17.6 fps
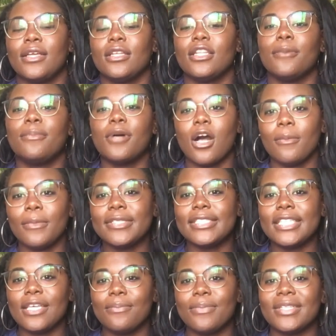
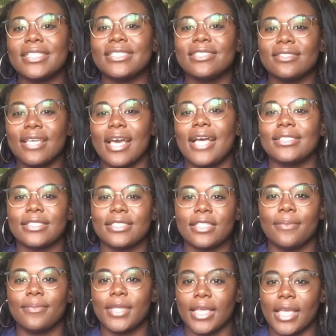diplomacy but disguised as
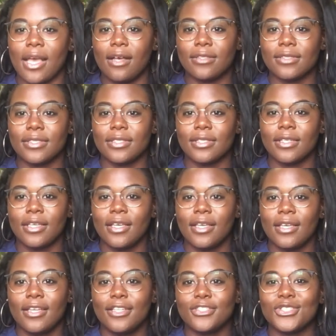something else.
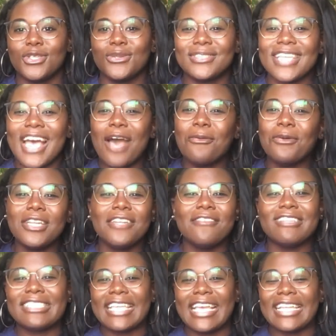So I wouldn't
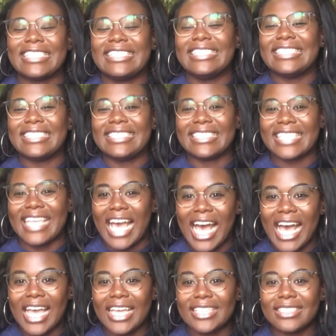even say it's
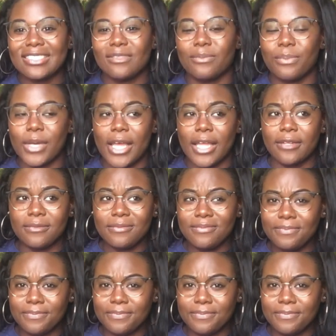disguised, but